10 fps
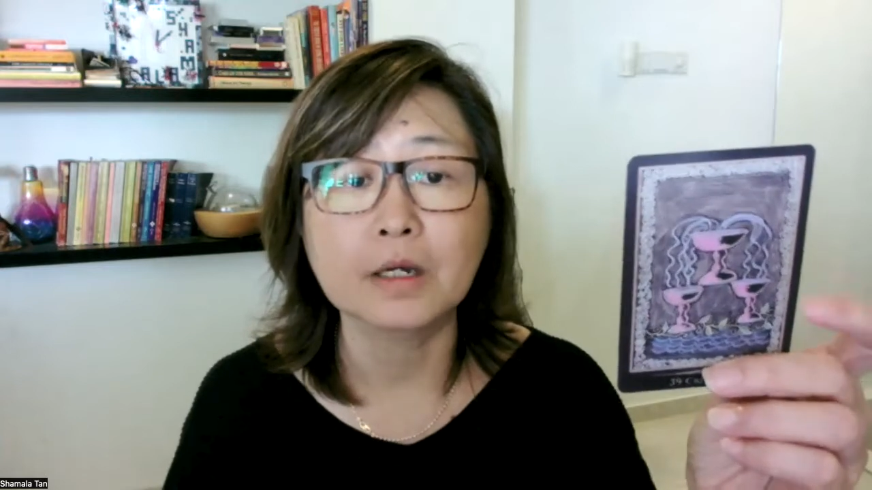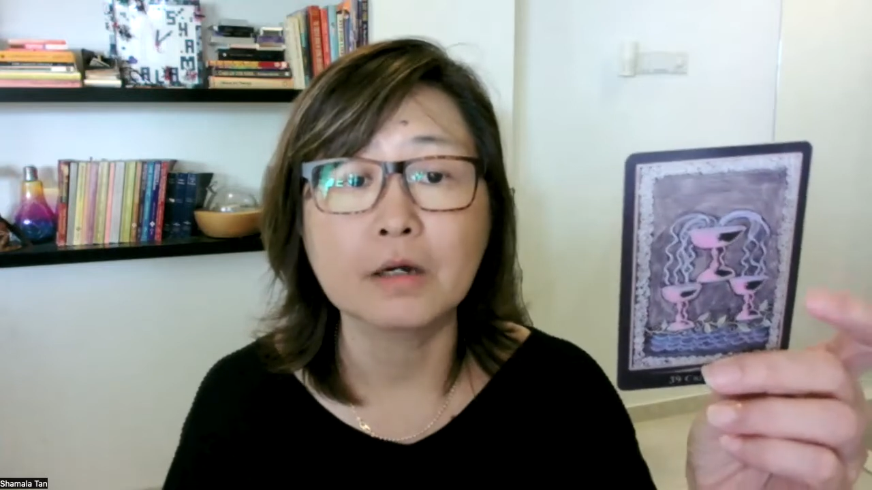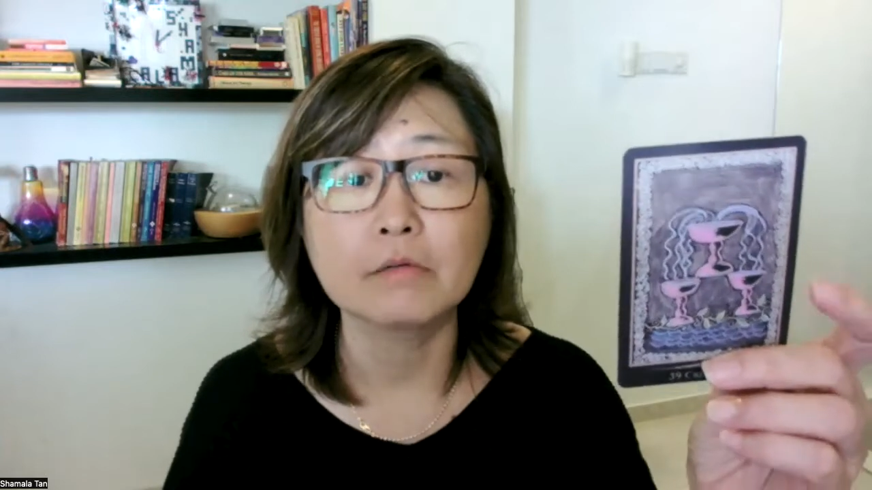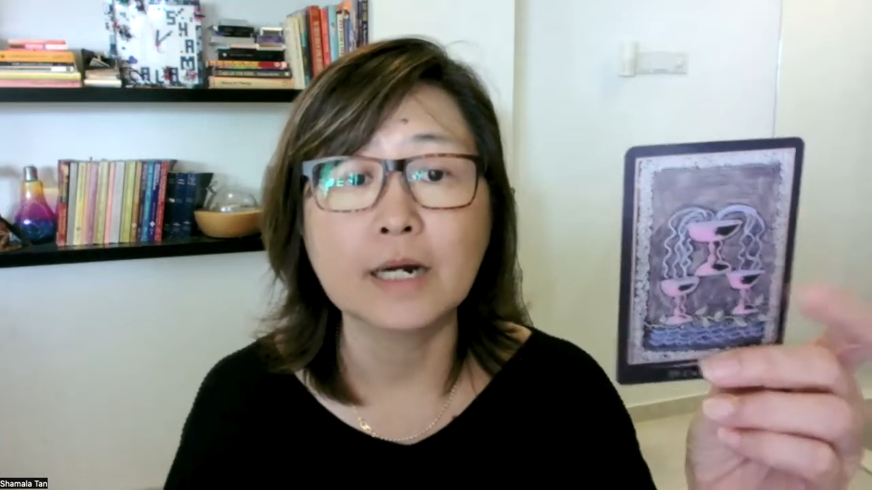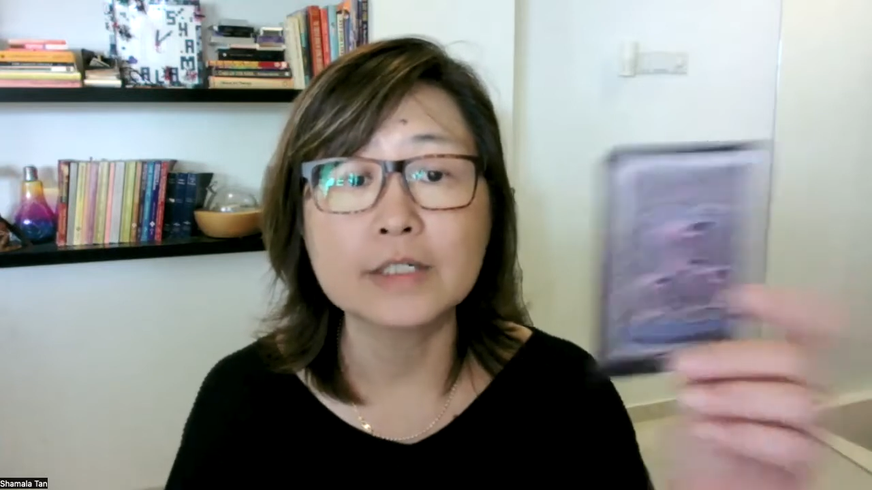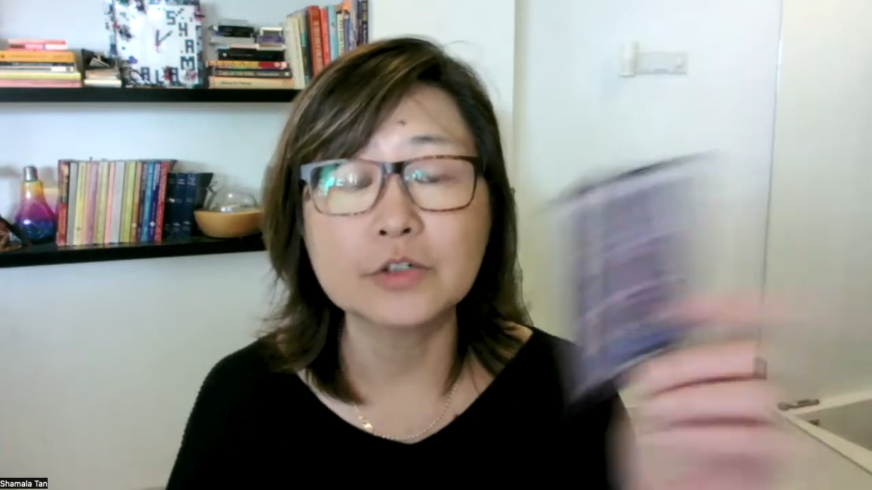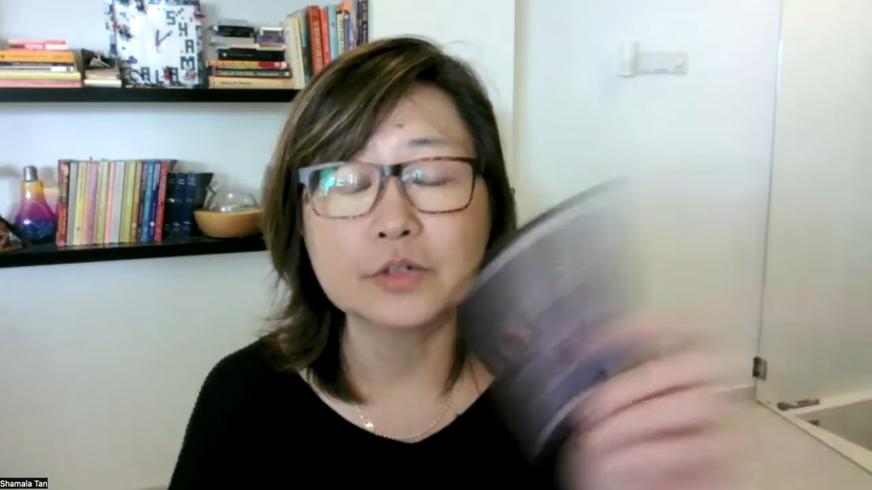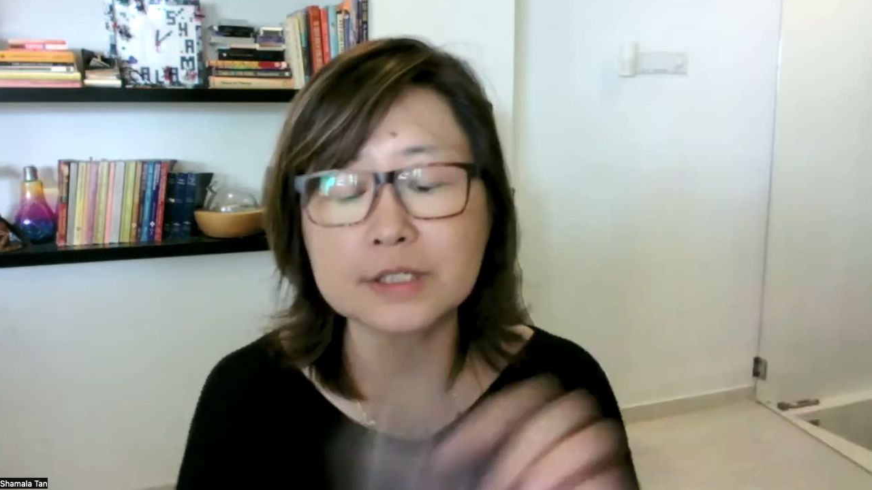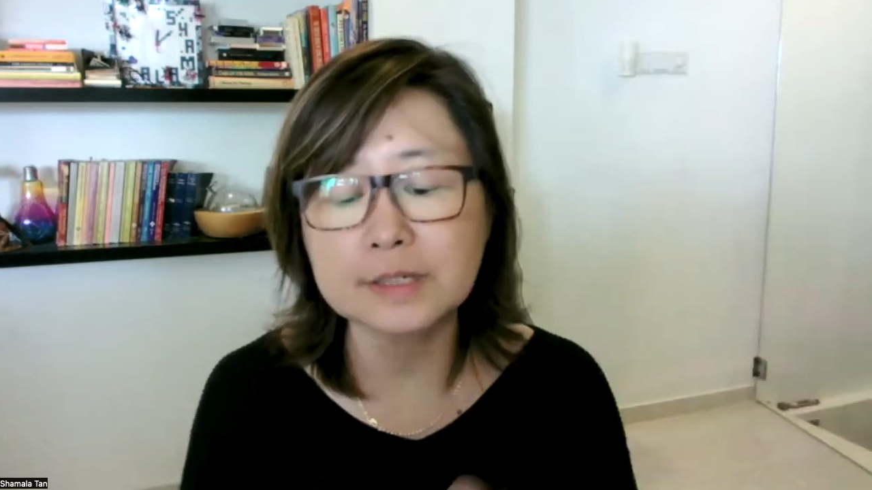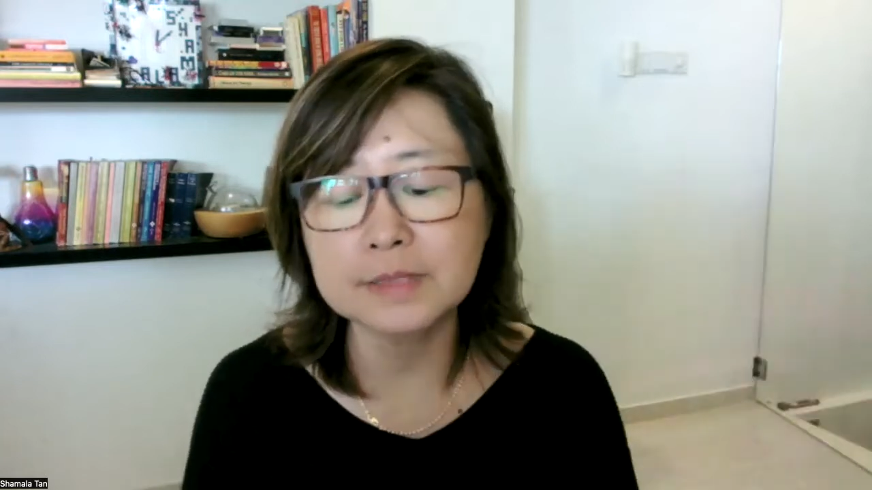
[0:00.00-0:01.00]
right? So it
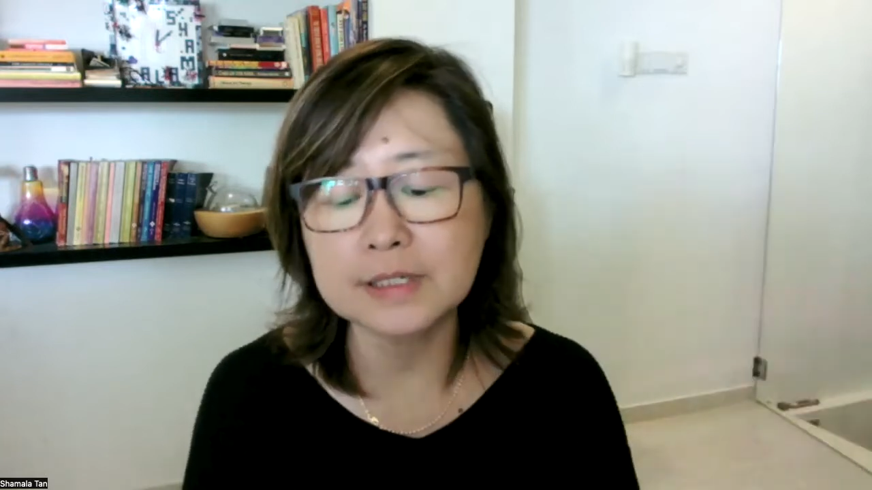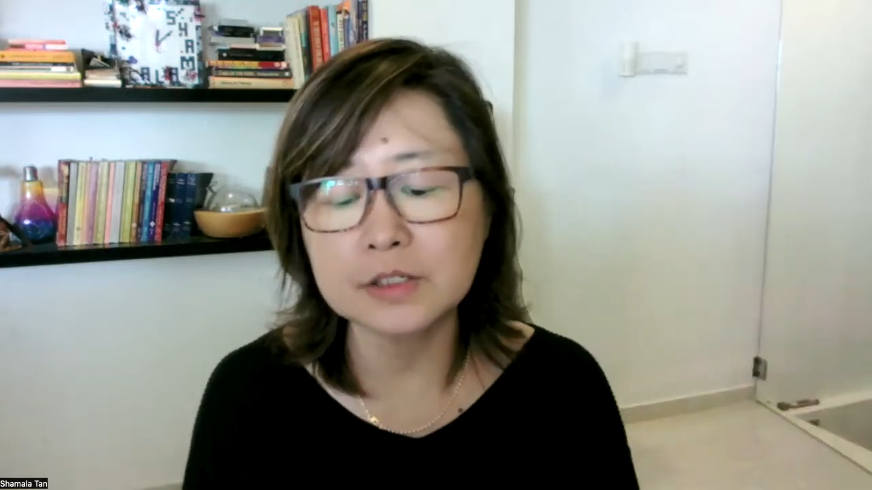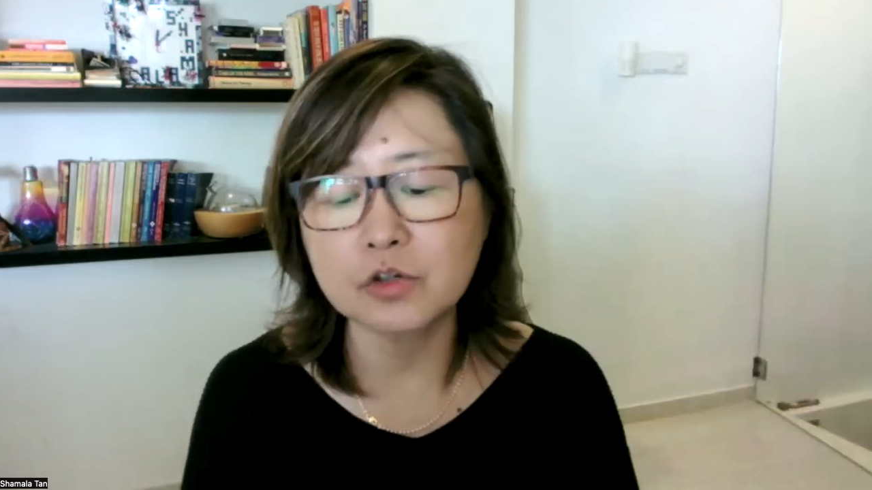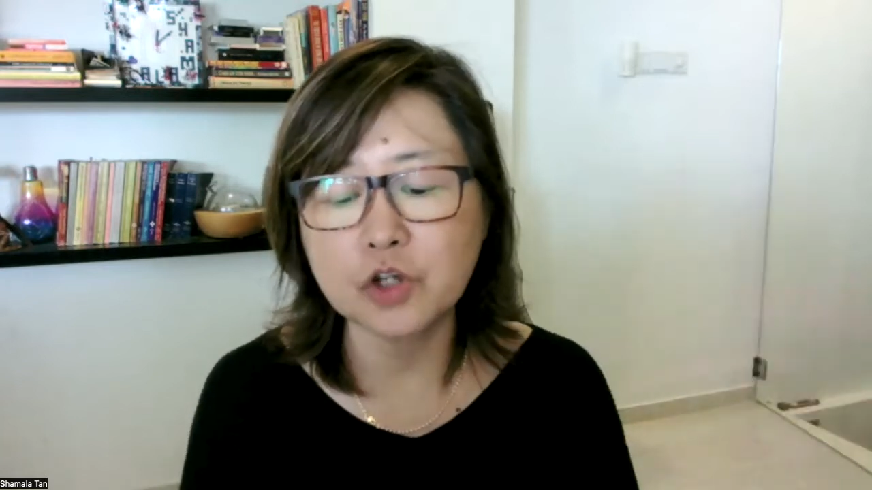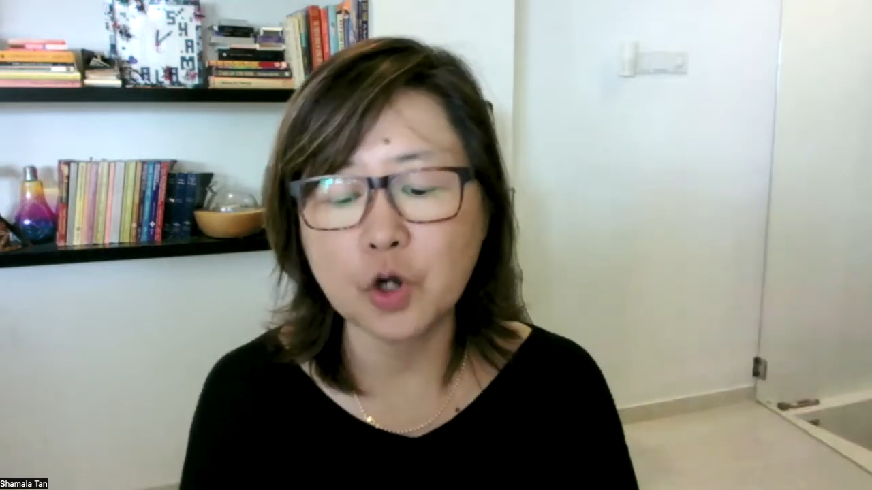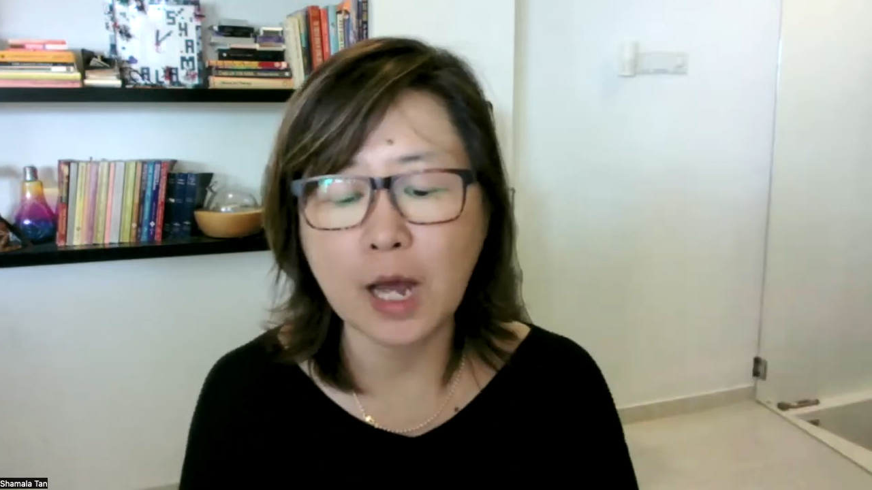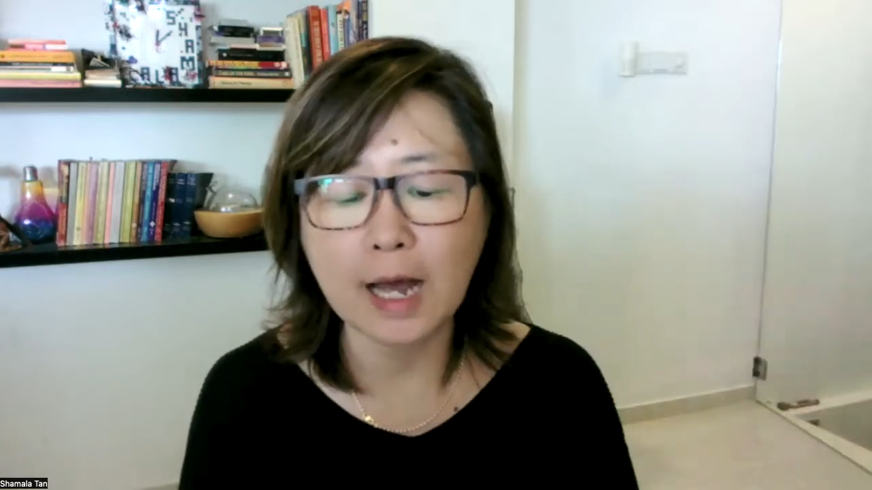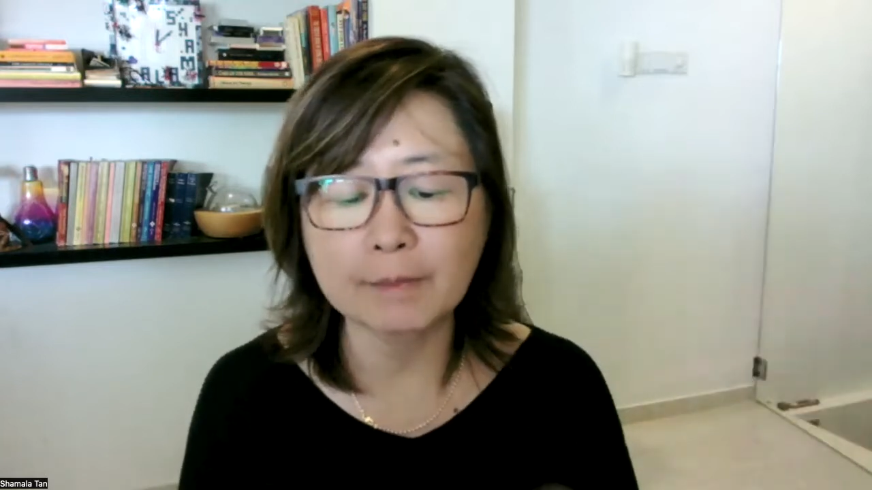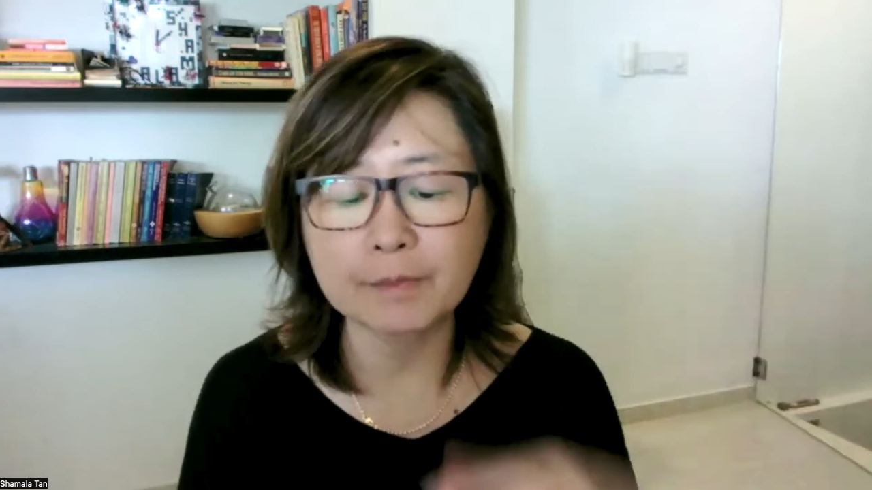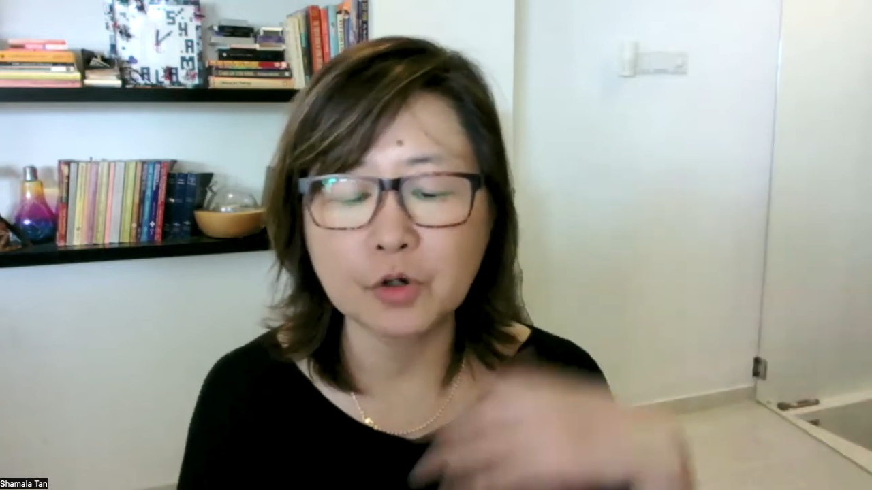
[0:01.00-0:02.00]
seems as though you're
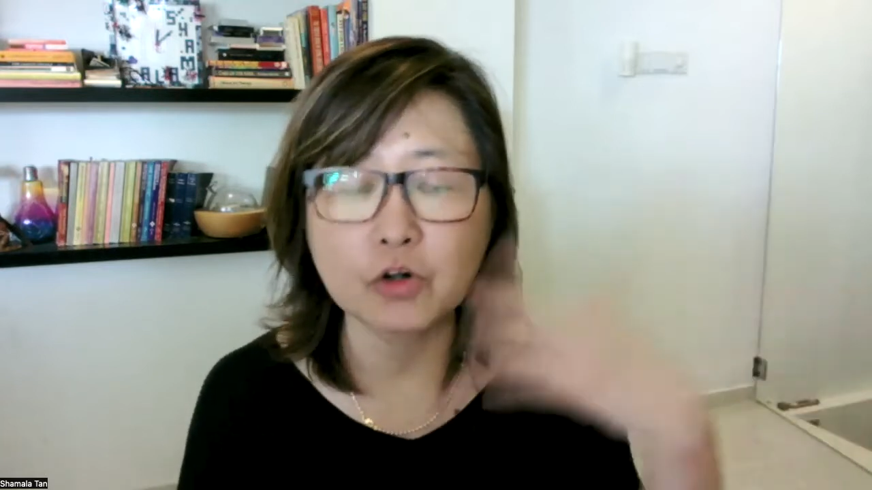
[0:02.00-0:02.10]
upping